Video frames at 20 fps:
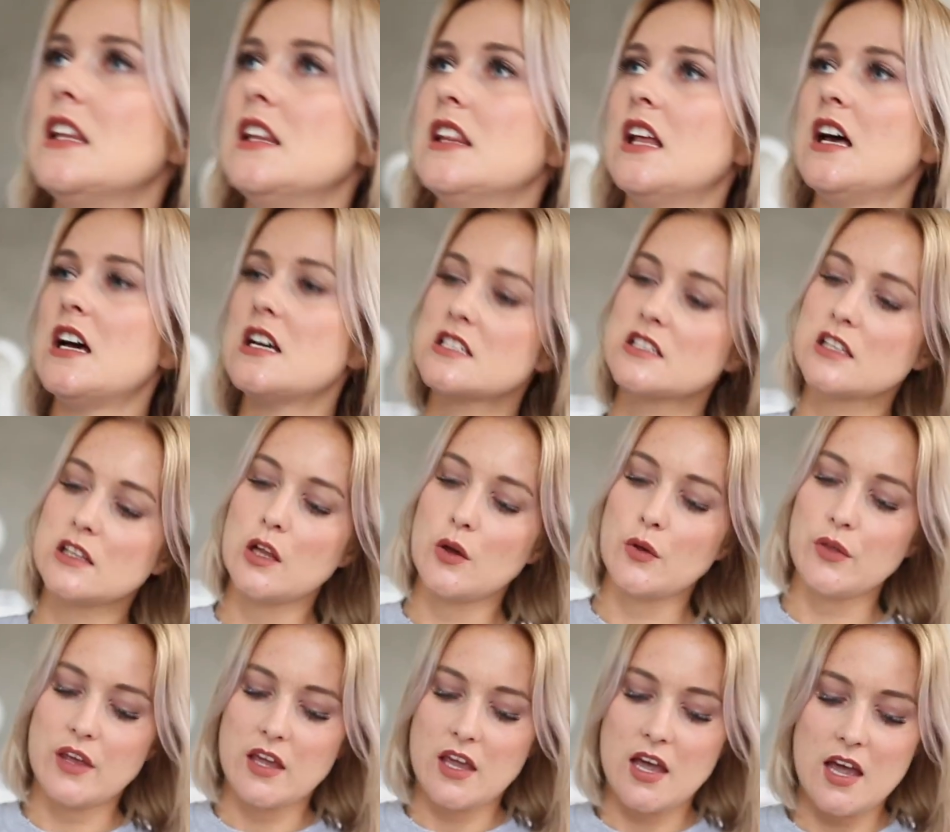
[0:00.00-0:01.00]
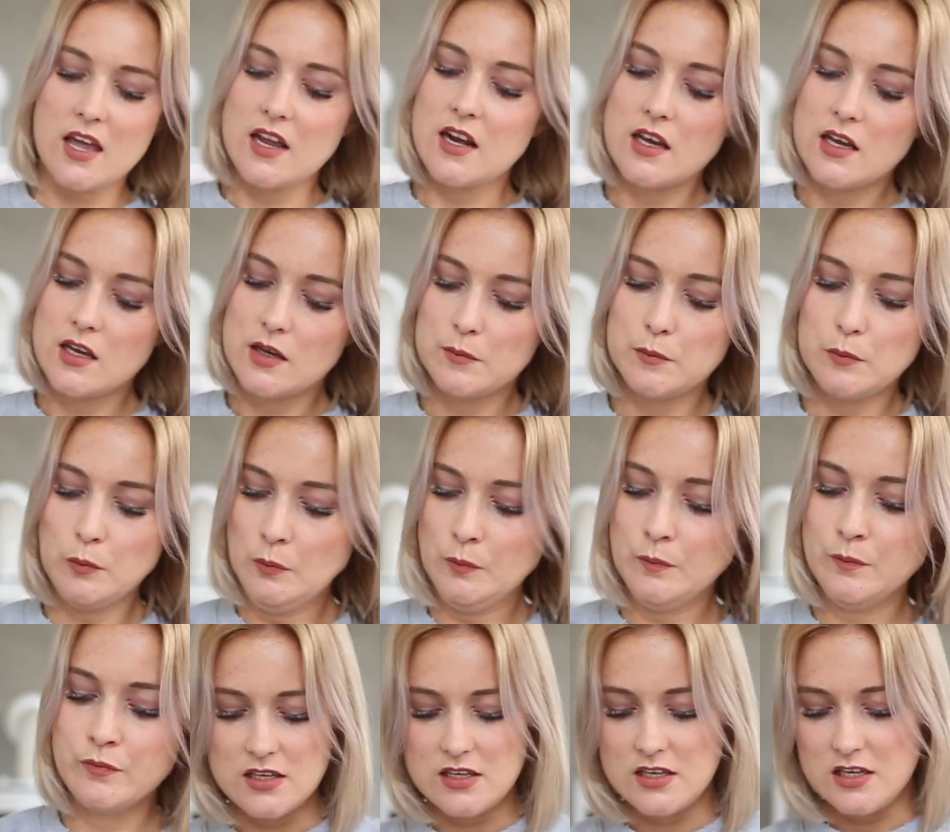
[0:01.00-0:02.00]
the last clothing item
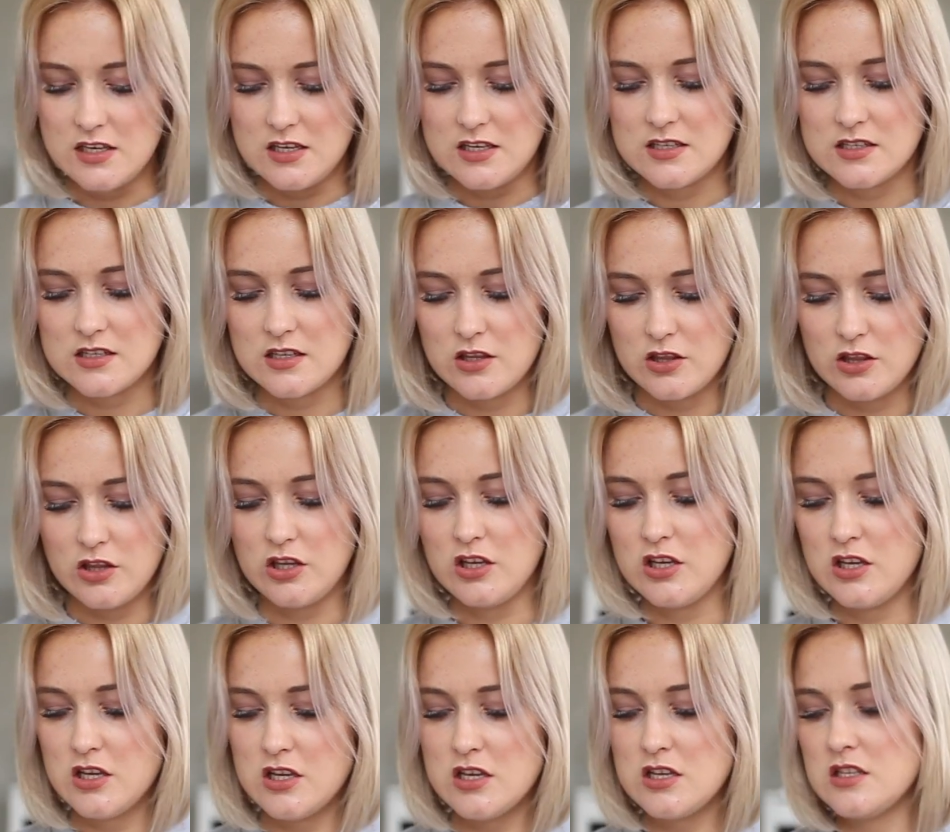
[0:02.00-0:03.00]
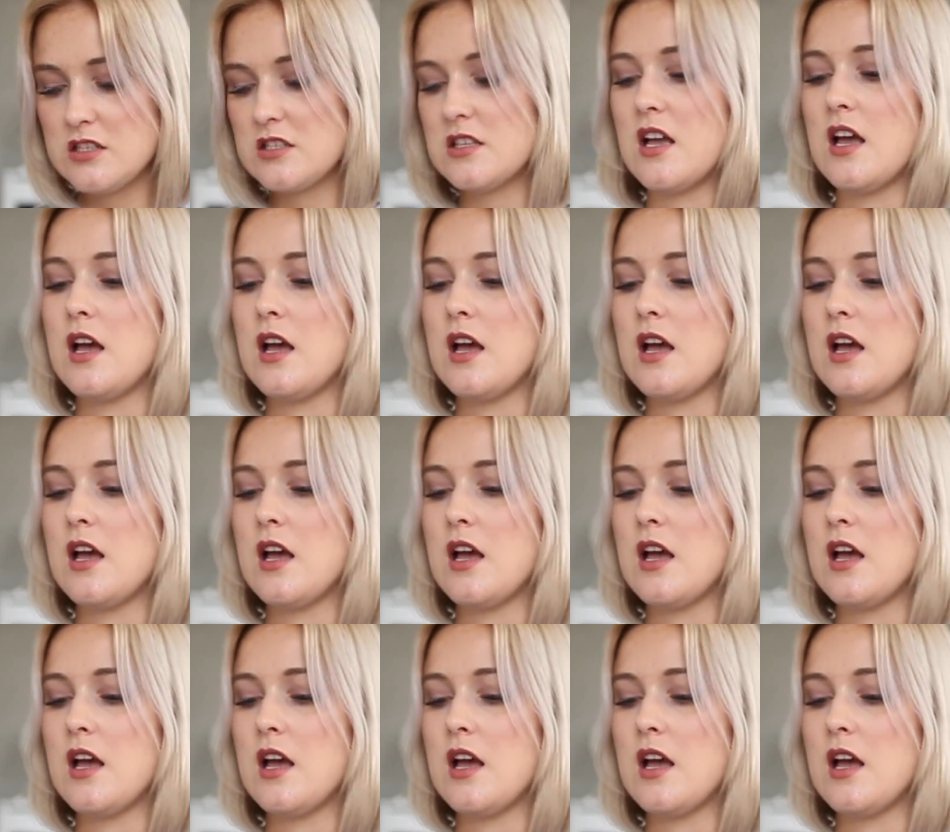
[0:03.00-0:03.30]
is this